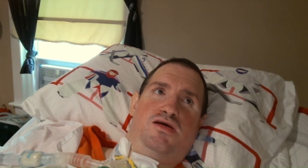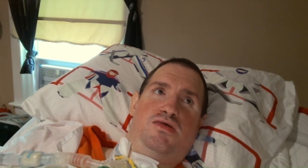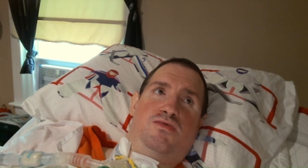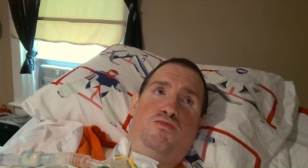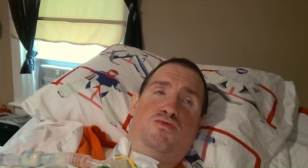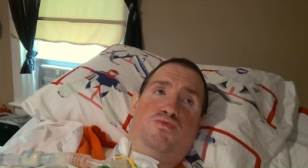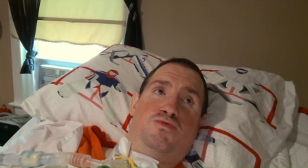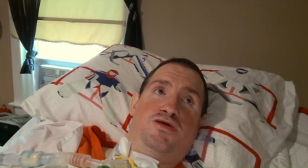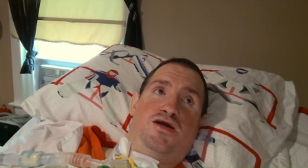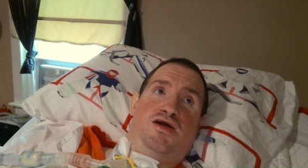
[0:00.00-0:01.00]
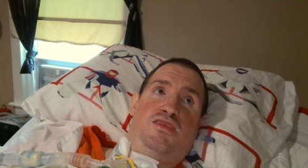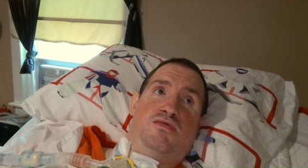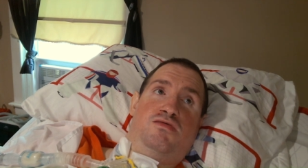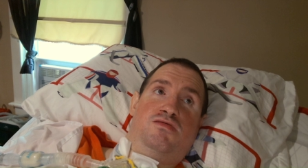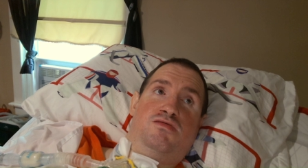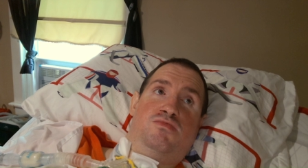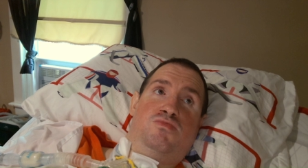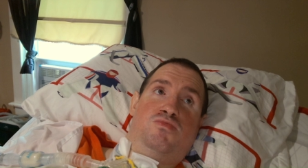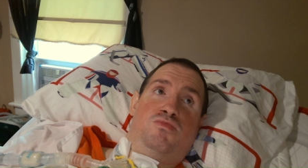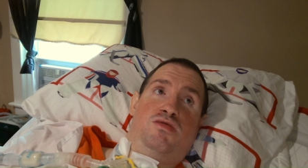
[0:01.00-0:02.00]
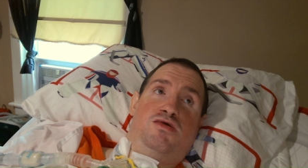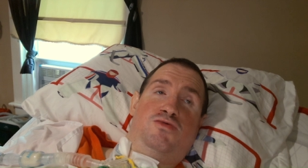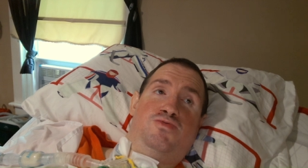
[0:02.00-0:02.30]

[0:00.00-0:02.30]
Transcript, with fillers: And who can forget one of his